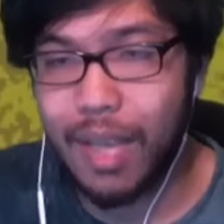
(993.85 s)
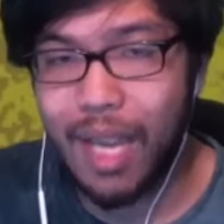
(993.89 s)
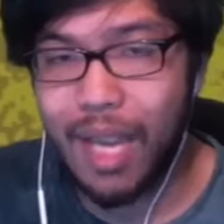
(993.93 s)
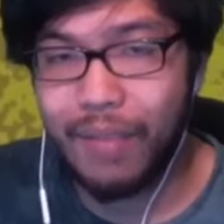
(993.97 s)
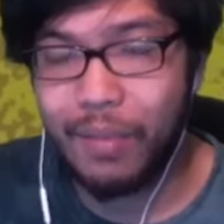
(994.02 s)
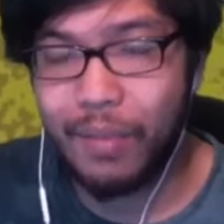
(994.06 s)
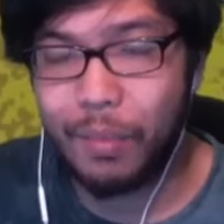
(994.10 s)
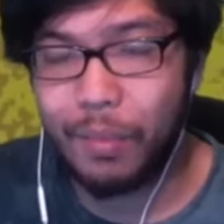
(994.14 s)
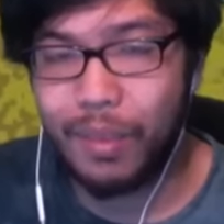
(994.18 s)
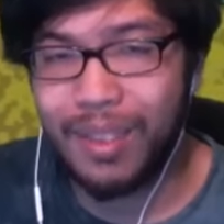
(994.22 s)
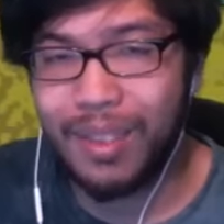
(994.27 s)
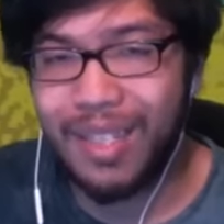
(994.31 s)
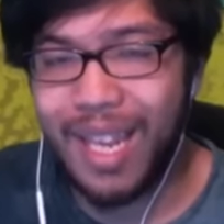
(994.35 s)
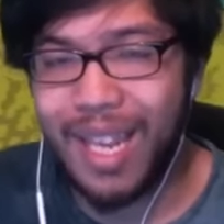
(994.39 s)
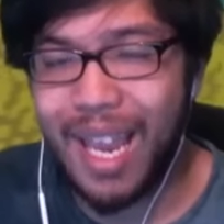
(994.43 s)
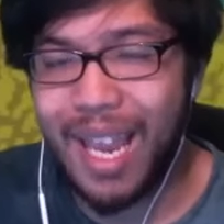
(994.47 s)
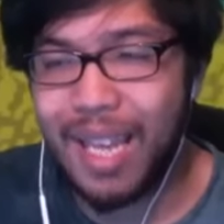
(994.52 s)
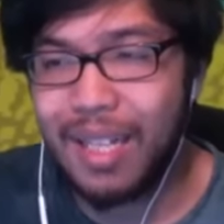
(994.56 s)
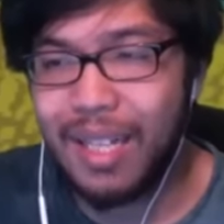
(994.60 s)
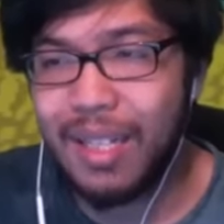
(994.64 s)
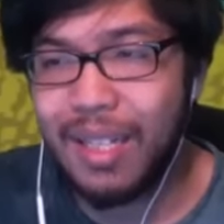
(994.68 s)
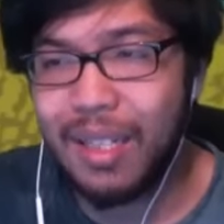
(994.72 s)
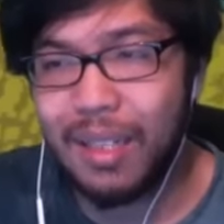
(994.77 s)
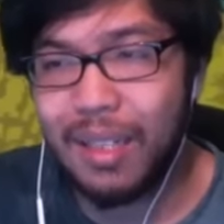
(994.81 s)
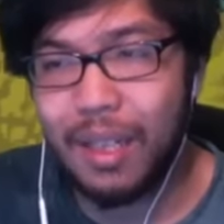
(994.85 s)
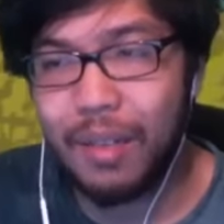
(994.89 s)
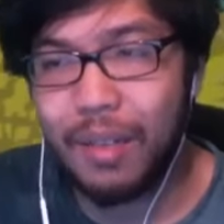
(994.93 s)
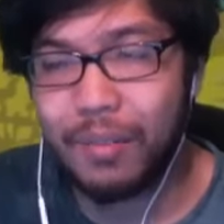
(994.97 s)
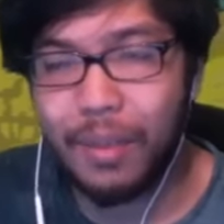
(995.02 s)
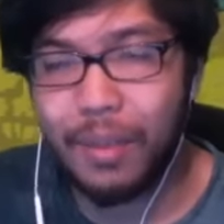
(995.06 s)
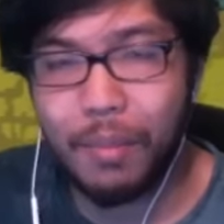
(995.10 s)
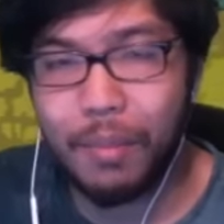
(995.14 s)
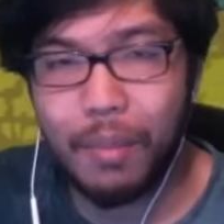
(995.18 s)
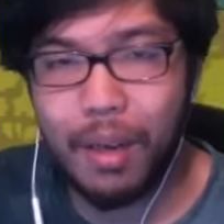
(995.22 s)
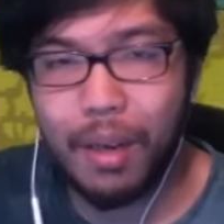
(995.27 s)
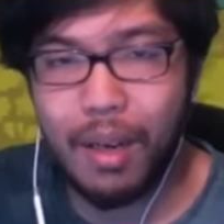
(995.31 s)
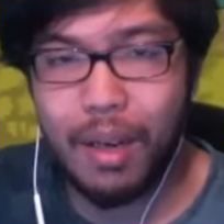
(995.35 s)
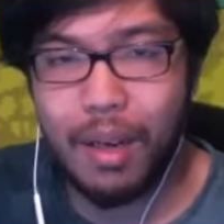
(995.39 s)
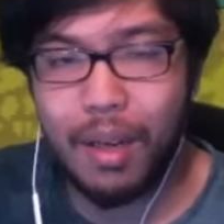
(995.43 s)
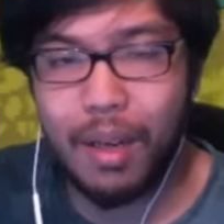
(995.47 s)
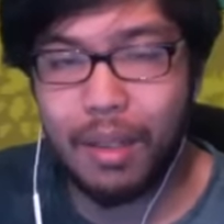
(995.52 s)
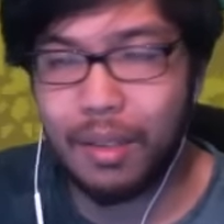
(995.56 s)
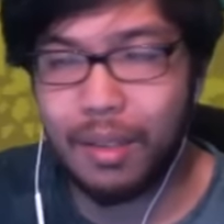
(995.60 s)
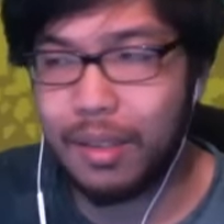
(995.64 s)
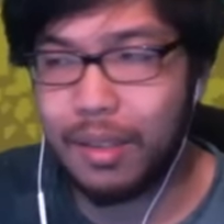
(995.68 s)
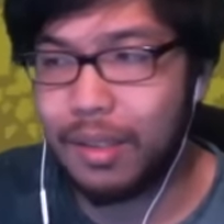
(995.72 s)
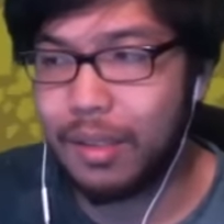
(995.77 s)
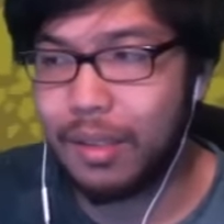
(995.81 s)
I haven't played any of the
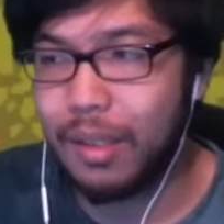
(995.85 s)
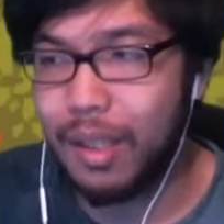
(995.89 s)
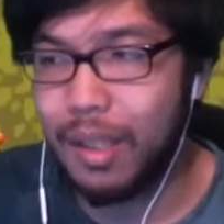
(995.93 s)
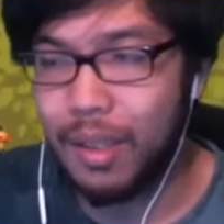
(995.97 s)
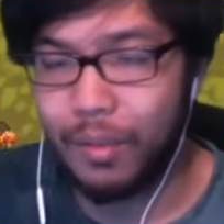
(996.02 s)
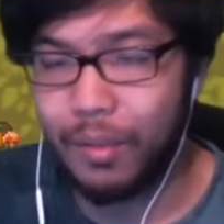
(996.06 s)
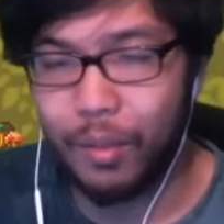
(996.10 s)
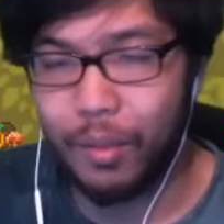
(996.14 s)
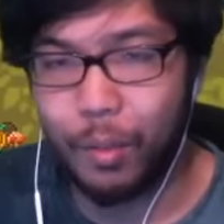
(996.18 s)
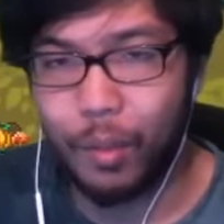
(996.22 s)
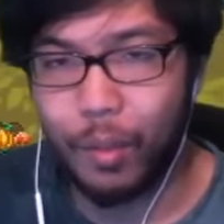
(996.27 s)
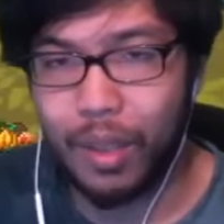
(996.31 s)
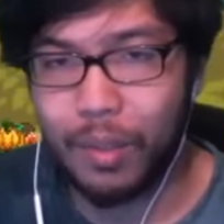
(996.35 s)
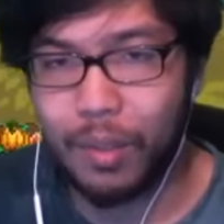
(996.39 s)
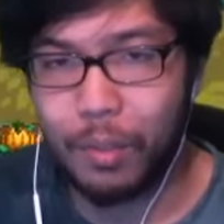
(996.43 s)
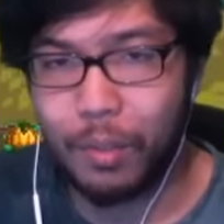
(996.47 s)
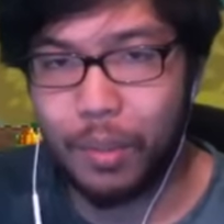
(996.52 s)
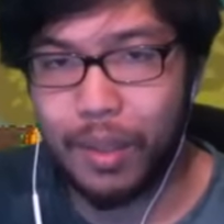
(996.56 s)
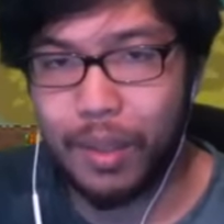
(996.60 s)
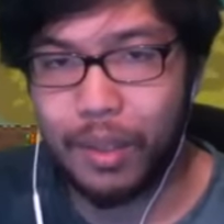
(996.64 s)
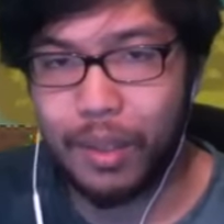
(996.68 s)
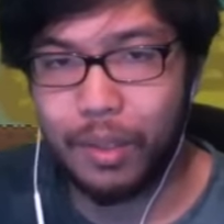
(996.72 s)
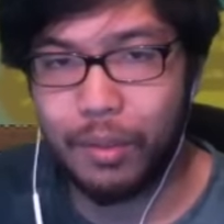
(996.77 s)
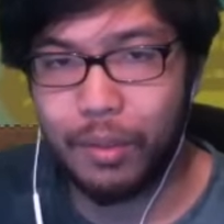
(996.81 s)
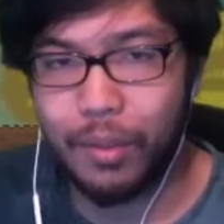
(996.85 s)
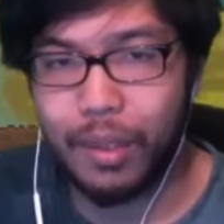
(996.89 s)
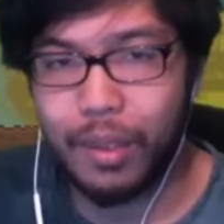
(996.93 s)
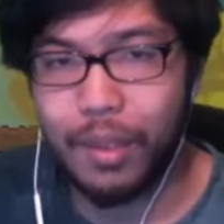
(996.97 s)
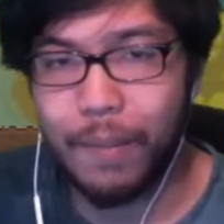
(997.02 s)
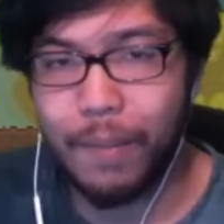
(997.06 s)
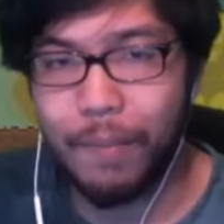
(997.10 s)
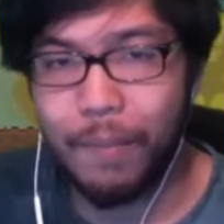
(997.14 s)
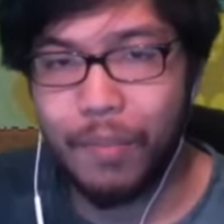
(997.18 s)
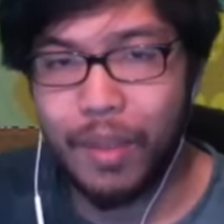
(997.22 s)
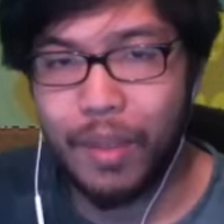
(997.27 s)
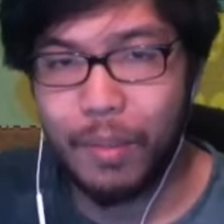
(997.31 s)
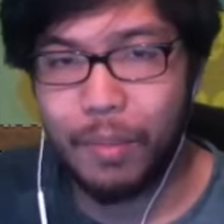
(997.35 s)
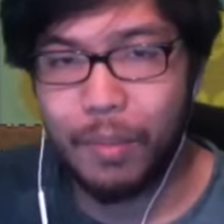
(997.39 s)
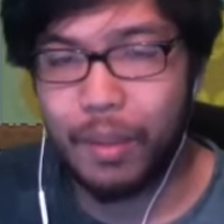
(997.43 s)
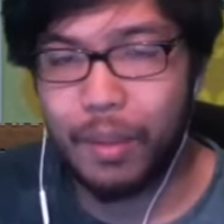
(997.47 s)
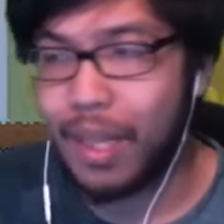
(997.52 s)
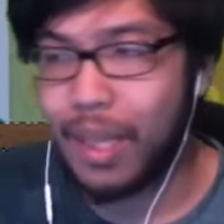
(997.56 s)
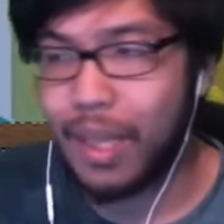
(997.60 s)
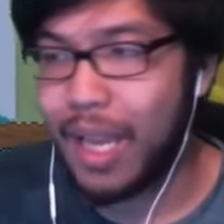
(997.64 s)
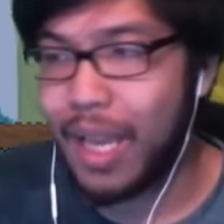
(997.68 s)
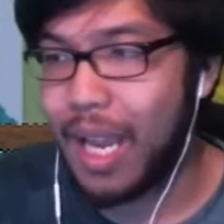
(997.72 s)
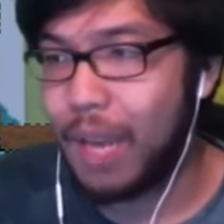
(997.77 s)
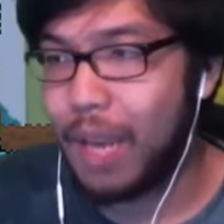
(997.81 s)
mods for 1.3,
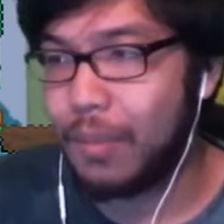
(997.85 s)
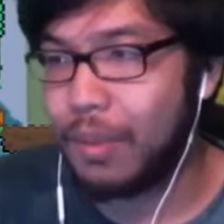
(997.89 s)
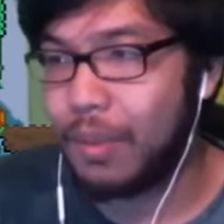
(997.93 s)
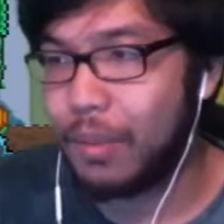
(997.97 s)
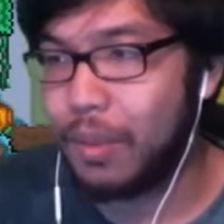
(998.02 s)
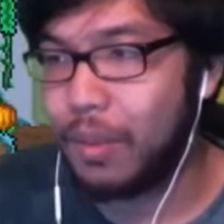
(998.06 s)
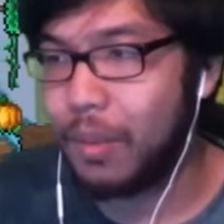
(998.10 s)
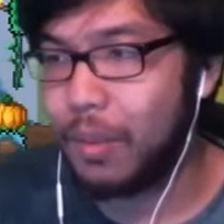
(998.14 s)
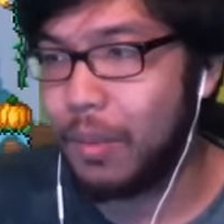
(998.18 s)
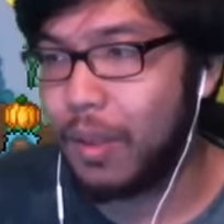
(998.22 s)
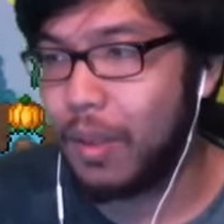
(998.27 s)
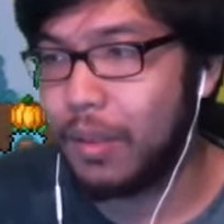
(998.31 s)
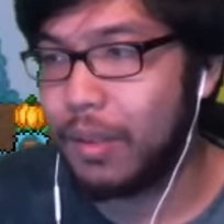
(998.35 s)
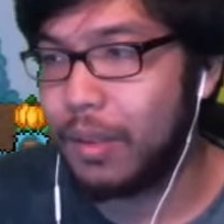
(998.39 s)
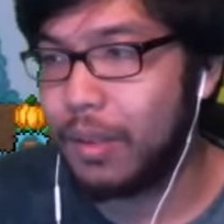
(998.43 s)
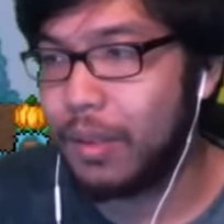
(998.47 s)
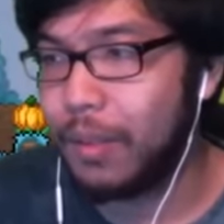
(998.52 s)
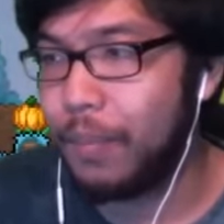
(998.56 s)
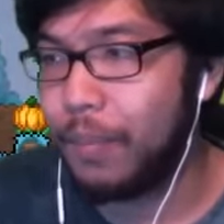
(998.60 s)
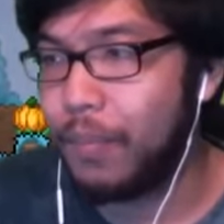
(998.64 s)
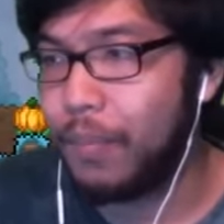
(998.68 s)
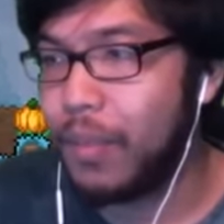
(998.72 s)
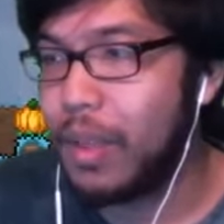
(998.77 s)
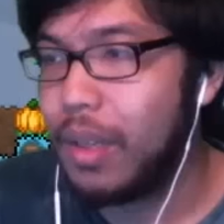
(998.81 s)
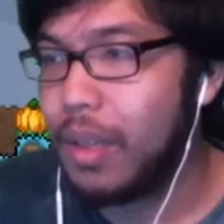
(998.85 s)
but I absolutely want to.